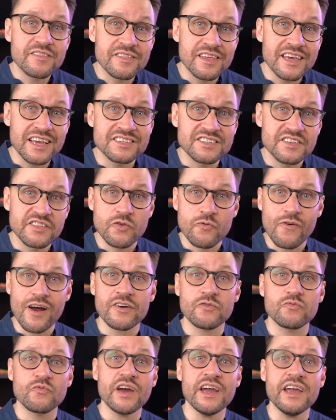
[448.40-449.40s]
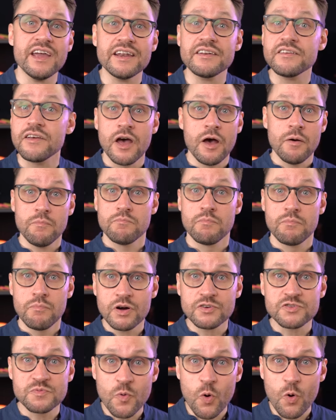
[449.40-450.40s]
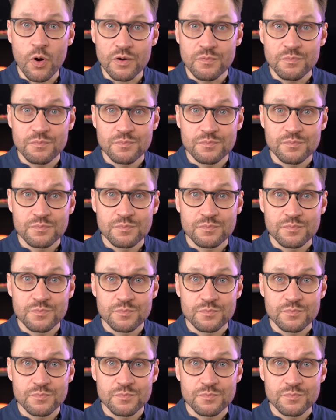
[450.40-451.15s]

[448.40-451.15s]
things in the right way, and much more. I